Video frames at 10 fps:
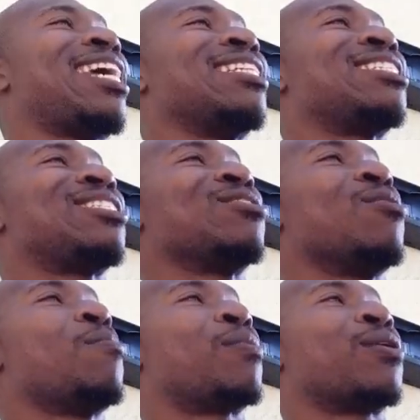that
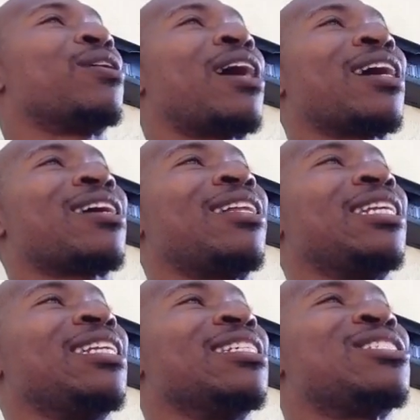super, I call
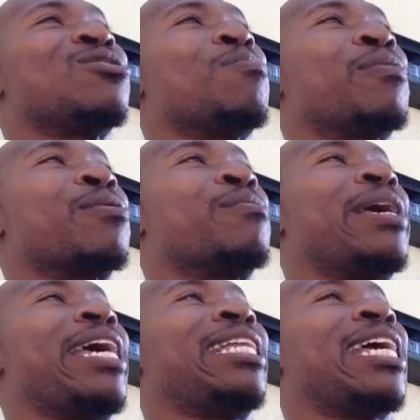it the
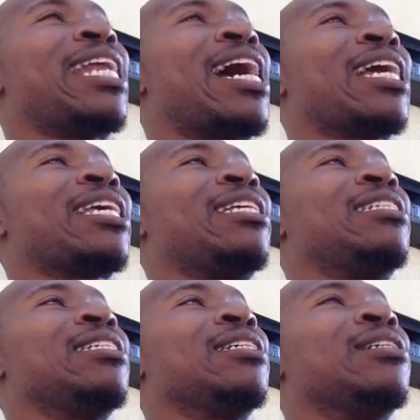Superman that I
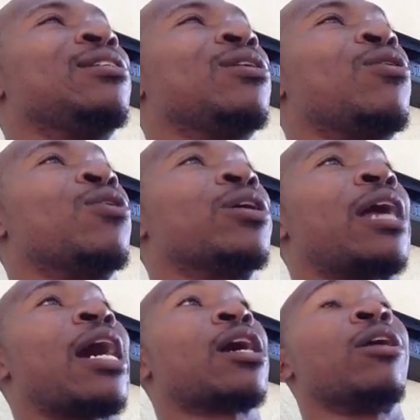can, you know,
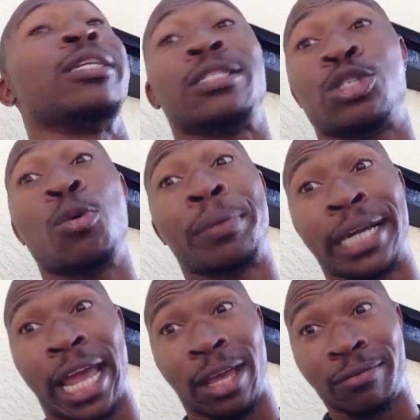or I call it Super
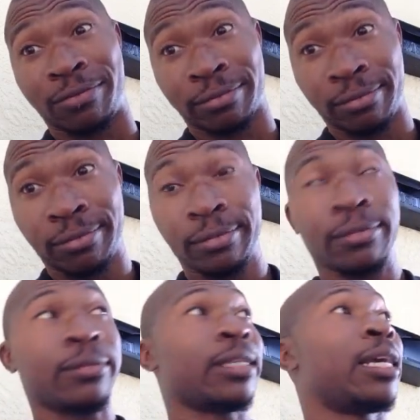Dave,
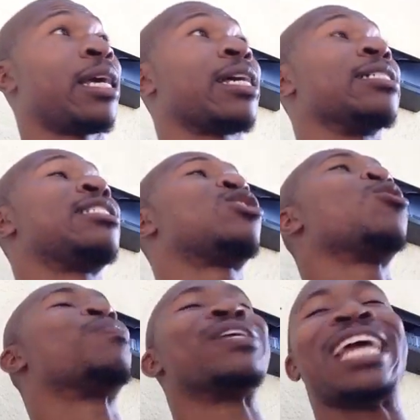because
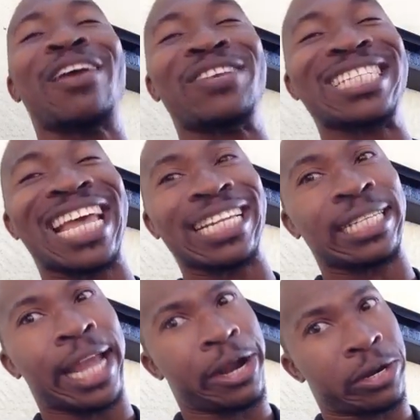Super Dave is a
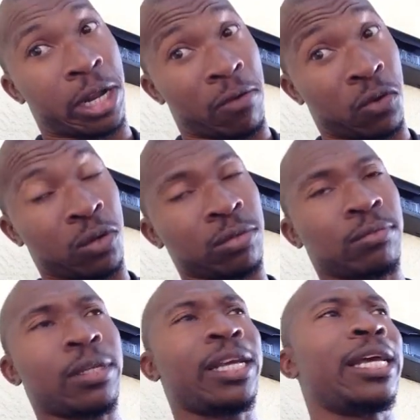daredevil,
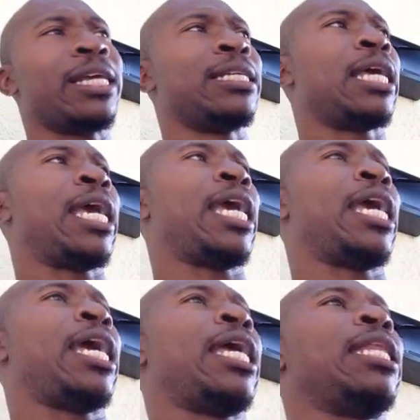
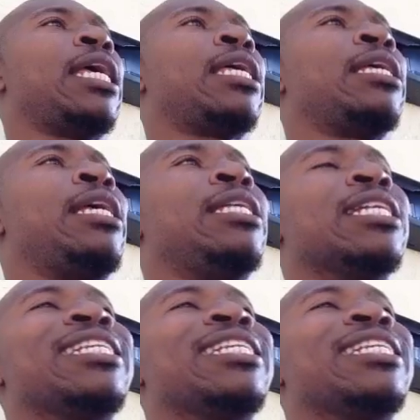and he's a